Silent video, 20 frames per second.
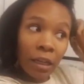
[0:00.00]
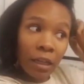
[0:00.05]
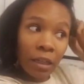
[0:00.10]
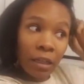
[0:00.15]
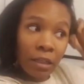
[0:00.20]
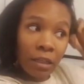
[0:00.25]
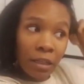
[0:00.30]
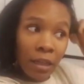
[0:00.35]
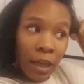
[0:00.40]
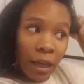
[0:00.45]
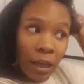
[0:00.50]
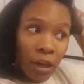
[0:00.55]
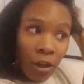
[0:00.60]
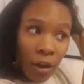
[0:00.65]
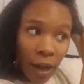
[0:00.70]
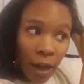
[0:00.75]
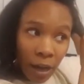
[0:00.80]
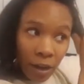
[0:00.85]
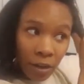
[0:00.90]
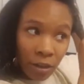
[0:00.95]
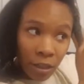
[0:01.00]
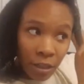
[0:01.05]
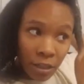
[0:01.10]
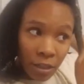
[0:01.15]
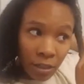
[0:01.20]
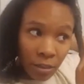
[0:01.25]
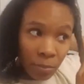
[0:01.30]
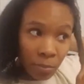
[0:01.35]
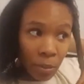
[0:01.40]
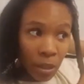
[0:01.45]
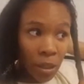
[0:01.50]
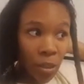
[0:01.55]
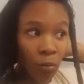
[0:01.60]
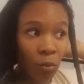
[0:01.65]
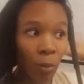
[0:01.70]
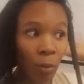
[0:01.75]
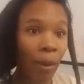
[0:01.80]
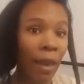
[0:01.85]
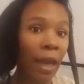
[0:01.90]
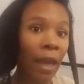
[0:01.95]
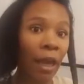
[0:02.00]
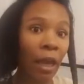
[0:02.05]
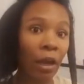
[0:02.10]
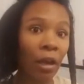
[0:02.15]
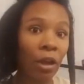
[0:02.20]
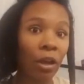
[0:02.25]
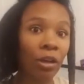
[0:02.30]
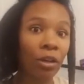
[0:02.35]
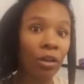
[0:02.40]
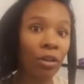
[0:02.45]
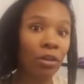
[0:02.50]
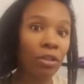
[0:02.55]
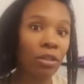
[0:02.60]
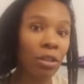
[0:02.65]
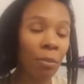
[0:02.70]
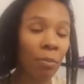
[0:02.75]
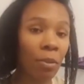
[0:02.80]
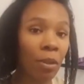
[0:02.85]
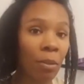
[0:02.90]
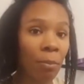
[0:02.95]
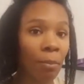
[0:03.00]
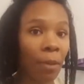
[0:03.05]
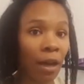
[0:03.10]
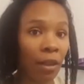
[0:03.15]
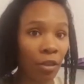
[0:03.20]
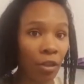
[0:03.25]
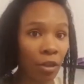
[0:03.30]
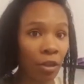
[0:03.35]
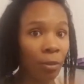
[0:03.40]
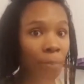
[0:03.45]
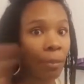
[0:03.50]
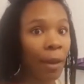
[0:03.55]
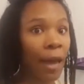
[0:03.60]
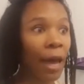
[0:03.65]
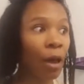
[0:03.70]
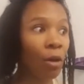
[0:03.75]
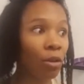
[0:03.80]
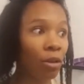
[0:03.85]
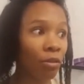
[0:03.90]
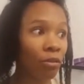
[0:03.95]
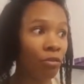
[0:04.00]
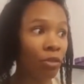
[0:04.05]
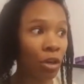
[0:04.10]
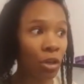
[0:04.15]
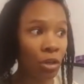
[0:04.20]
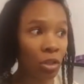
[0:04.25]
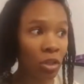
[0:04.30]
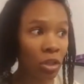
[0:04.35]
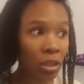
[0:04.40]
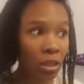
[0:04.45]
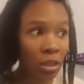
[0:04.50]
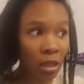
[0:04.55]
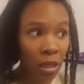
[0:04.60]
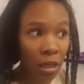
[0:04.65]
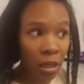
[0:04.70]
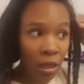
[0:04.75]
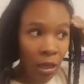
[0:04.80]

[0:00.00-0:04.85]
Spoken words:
is that your hair needs to be repaired or something by the powder first.